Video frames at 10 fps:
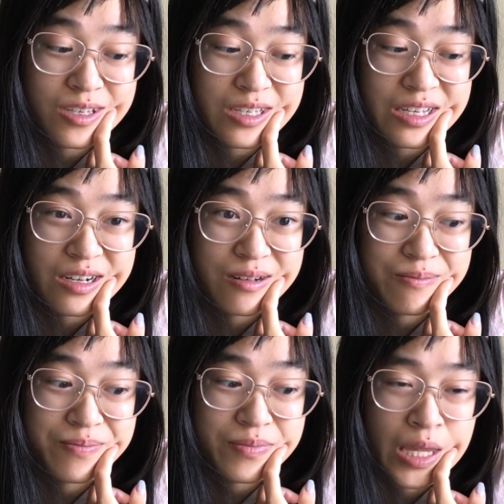yeah,
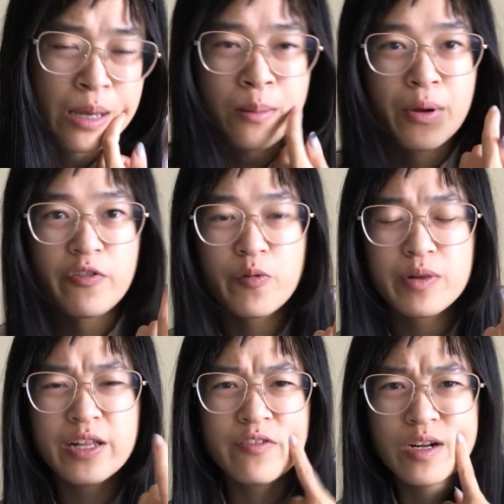but if you
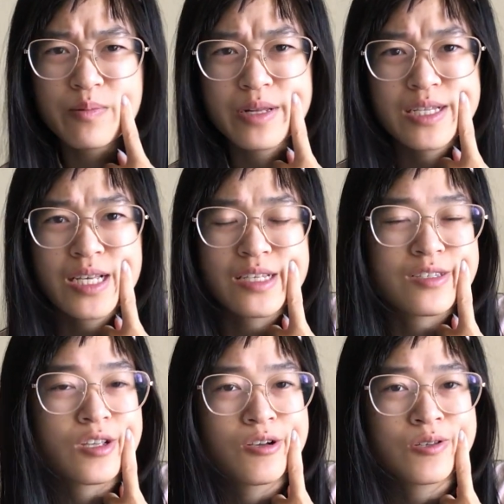live in a place that
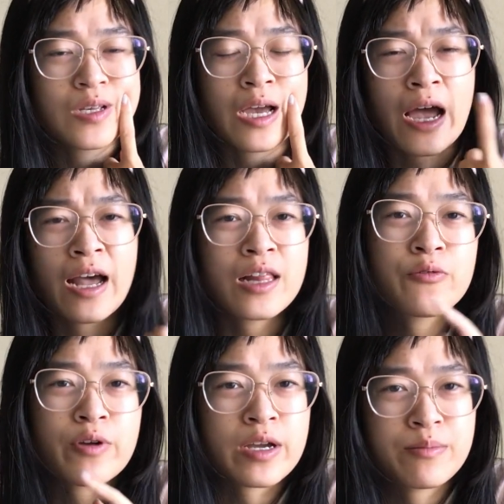snows, I highly
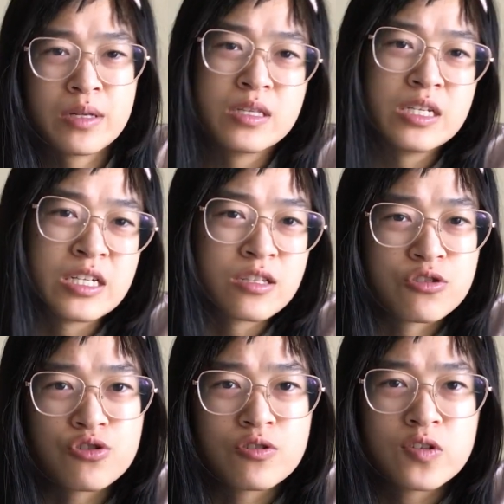recommend knitting the
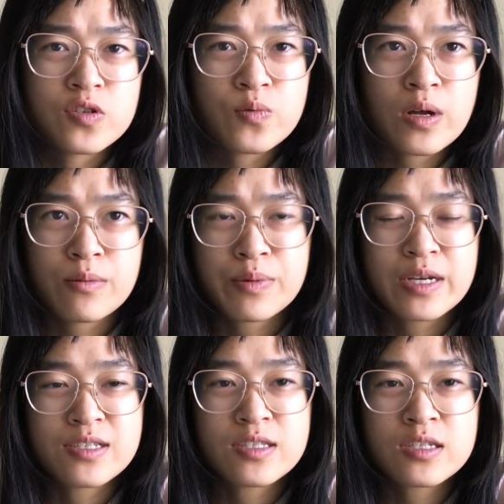shorts as well
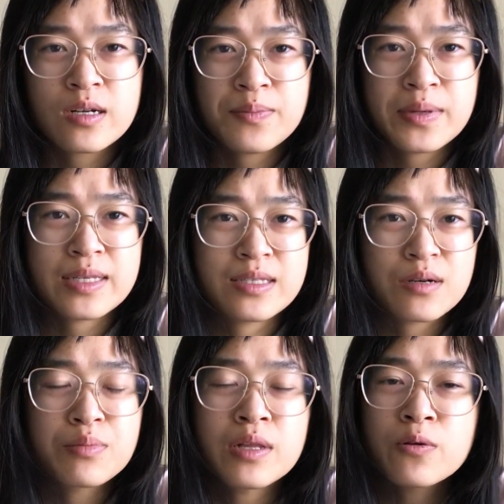because it's gonna be
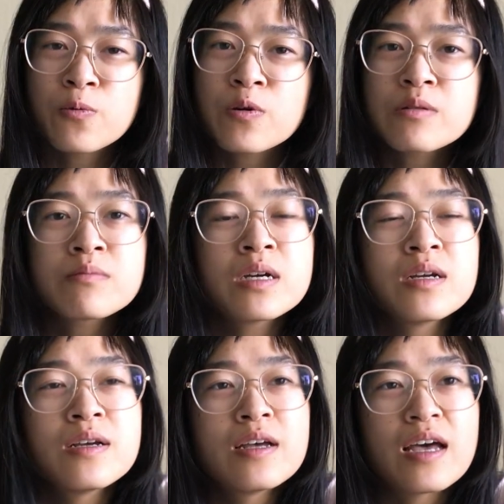doubly warm,
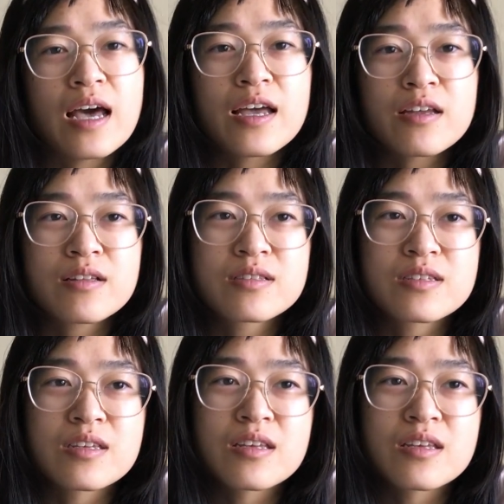and